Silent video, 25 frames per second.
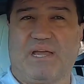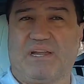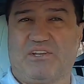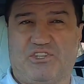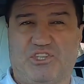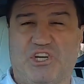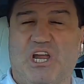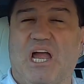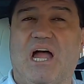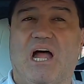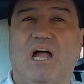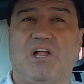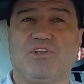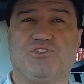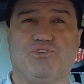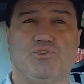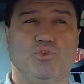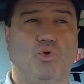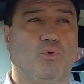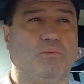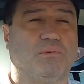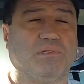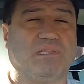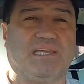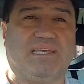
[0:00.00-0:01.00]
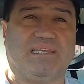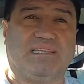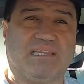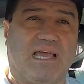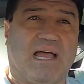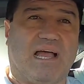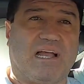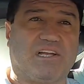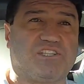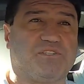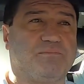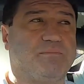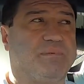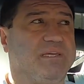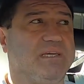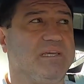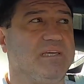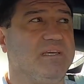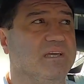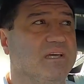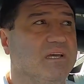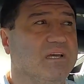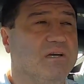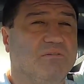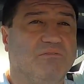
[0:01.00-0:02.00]
charge normally lasts me
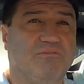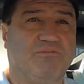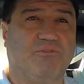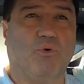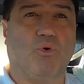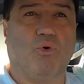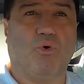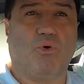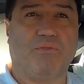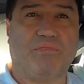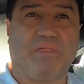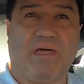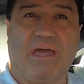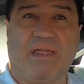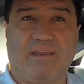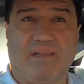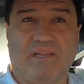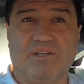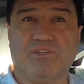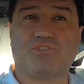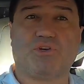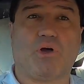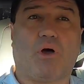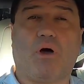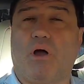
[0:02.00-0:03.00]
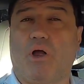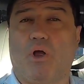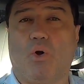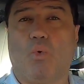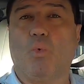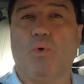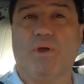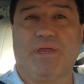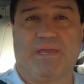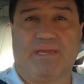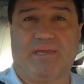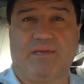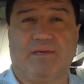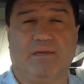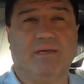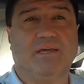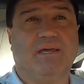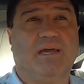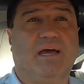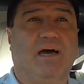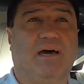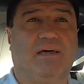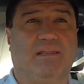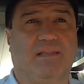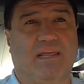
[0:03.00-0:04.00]
for that entire week.
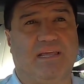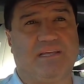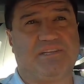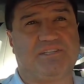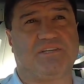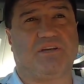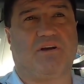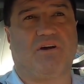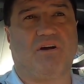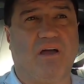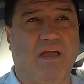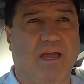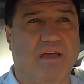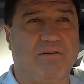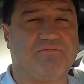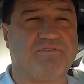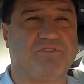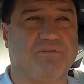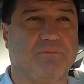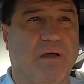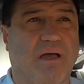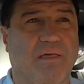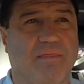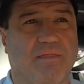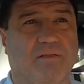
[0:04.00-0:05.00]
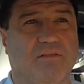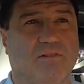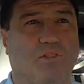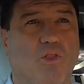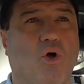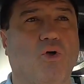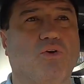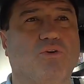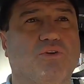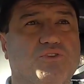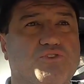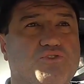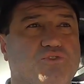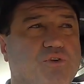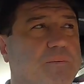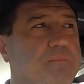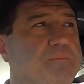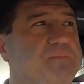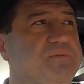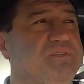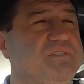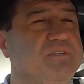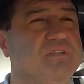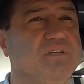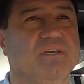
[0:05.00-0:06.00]
Unless I have some other longer
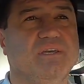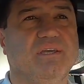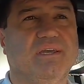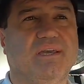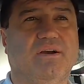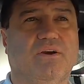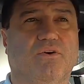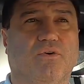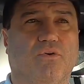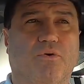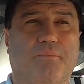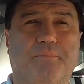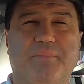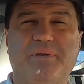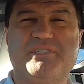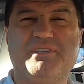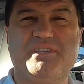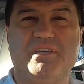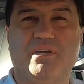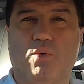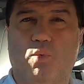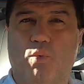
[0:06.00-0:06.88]
trips or a busier